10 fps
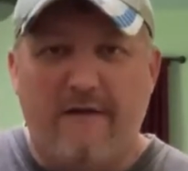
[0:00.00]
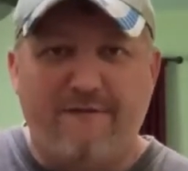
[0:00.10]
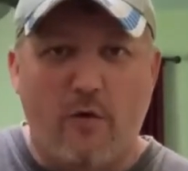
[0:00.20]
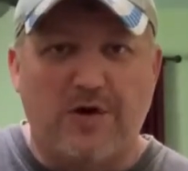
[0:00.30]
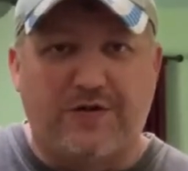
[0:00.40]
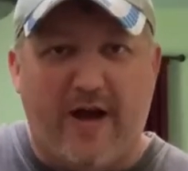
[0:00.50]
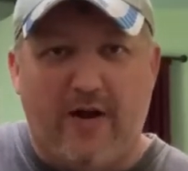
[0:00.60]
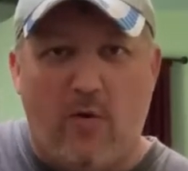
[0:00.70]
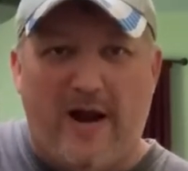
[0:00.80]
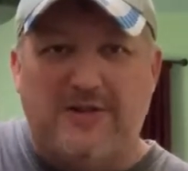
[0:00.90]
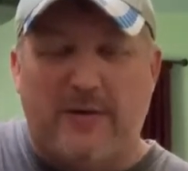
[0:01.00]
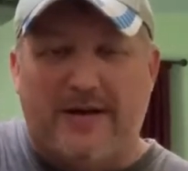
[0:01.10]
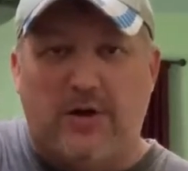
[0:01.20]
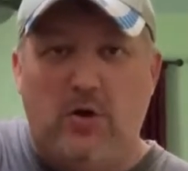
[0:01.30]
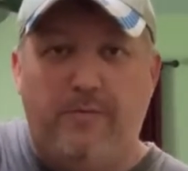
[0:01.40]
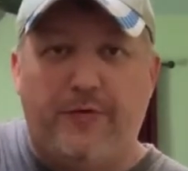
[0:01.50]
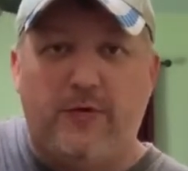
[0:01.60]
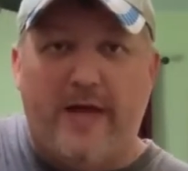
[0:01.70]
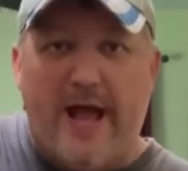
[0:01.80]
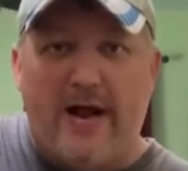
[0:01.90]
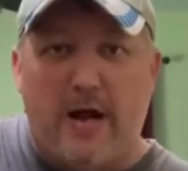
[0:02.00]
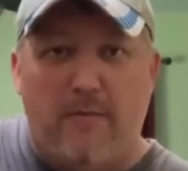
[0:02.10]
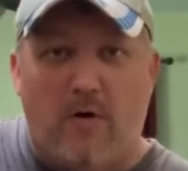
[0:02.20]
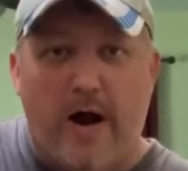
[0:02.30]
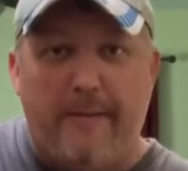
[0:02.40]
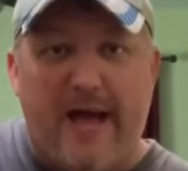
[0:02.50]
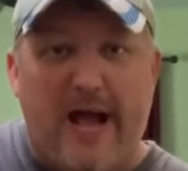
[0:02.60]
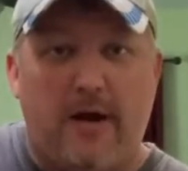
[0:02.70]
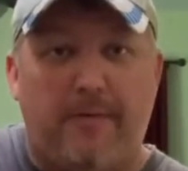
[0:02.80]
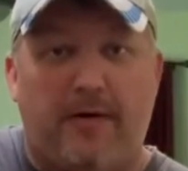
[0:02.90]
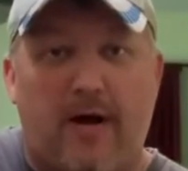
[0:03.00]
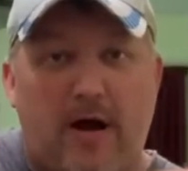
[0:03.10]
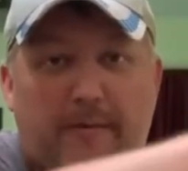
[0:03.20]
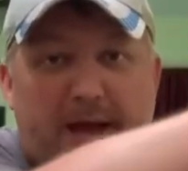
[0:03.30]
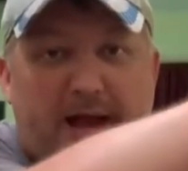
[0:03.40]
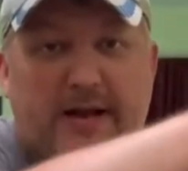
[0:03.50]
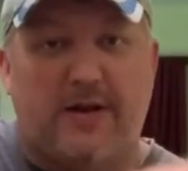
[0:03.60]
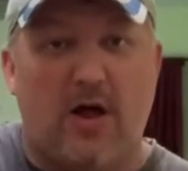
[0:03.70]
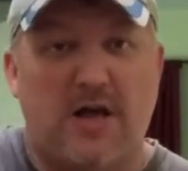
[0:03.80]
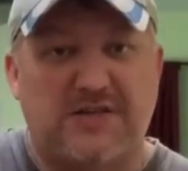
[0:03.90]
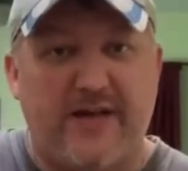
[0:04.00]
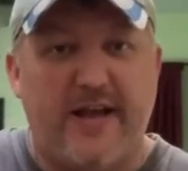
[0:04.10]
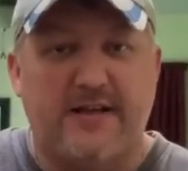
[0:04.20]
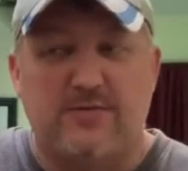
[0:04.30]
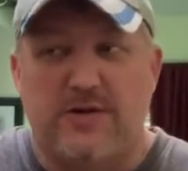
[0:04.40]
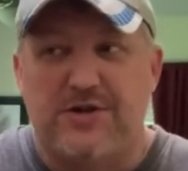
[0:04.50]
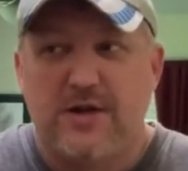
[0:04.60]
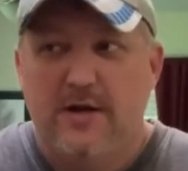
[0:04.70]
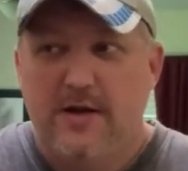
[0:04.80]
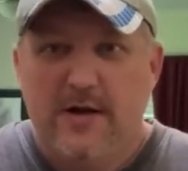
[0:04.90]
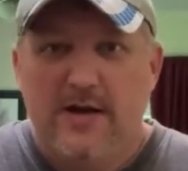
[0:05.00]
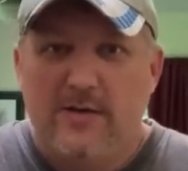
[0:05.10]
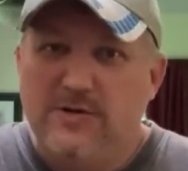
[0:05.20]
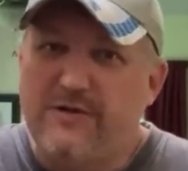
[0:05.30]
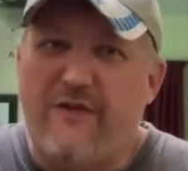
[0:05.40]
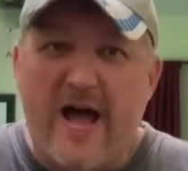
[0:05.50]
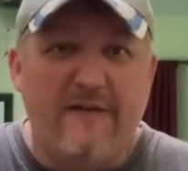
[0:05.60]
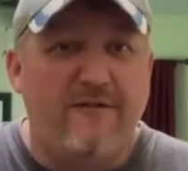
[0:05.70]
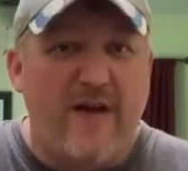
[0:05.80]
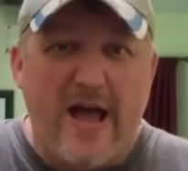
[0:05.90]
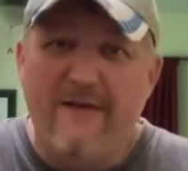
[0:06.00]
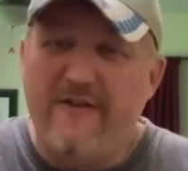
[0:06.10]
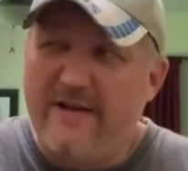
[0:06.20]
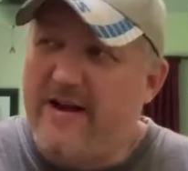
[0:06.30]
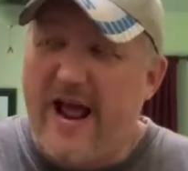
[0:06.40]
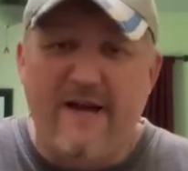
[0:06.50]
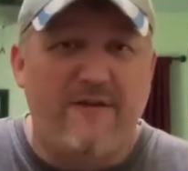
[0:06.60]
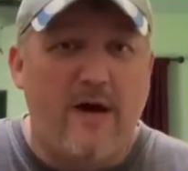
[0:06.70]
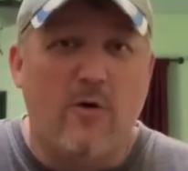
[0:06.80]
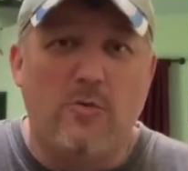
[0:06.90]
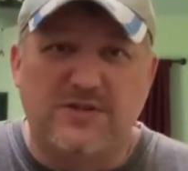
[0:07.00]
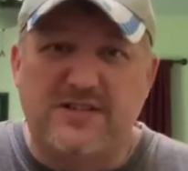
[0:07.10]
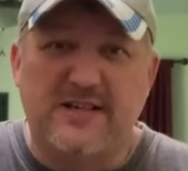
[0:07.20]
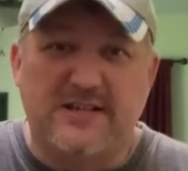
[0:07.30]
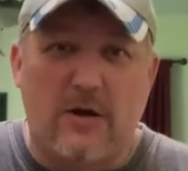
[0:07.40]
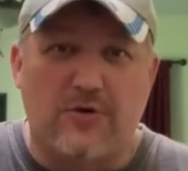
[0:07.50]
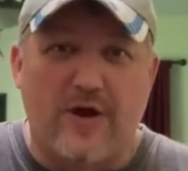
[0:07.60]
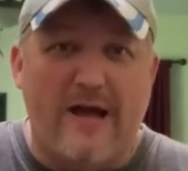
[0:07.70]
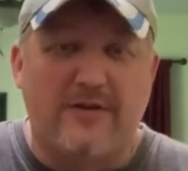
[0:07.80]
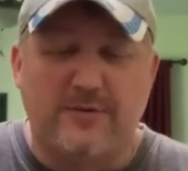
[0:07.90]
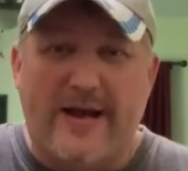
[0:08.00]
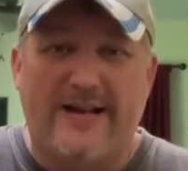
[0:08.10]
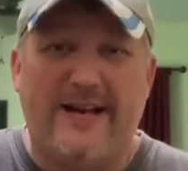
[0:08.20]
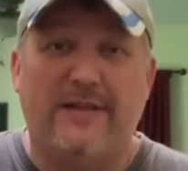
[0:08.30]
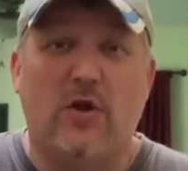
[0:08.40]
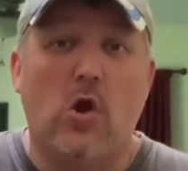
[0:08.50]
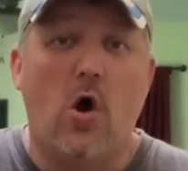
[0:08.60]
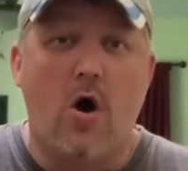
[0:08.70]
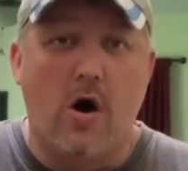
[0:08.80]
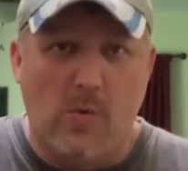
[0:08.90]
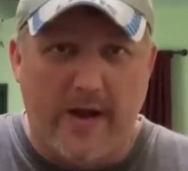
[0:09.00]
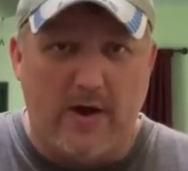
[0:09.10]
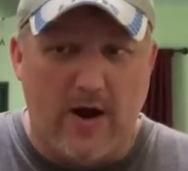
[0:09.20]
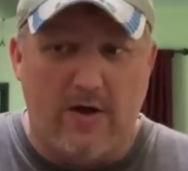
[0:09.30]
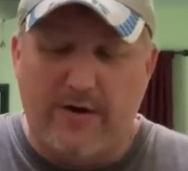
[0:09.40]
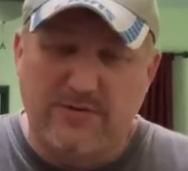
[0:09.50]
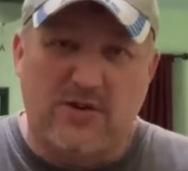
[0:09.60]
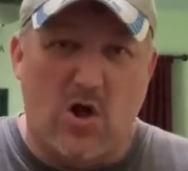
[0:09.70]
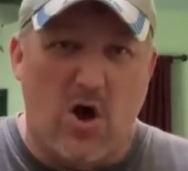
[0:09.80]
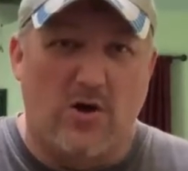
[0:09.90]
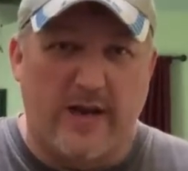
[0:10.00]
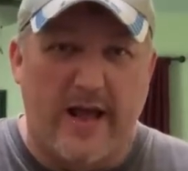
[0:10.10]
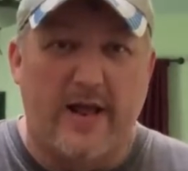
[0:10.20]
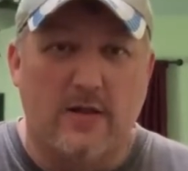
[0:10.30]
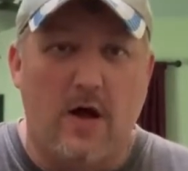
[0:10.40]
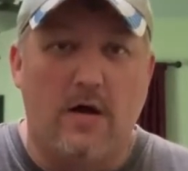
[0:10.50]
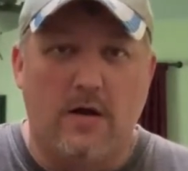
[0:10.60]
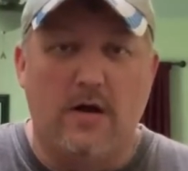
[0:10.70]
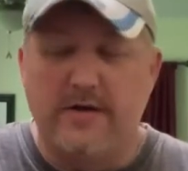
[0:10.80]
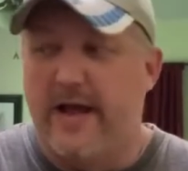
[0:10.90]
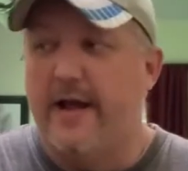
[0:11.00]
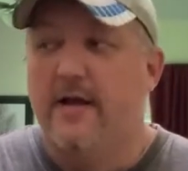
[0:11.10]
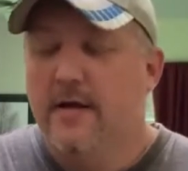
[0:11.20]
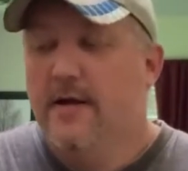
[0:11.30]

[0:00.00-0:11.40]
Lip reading: forest fire going on, so we had to loop through that and come right back up and around and back into Las Vegas, which... it was a five and a half hour, almost 6 hour drive because we had to take the long way around. It was a long day, long day.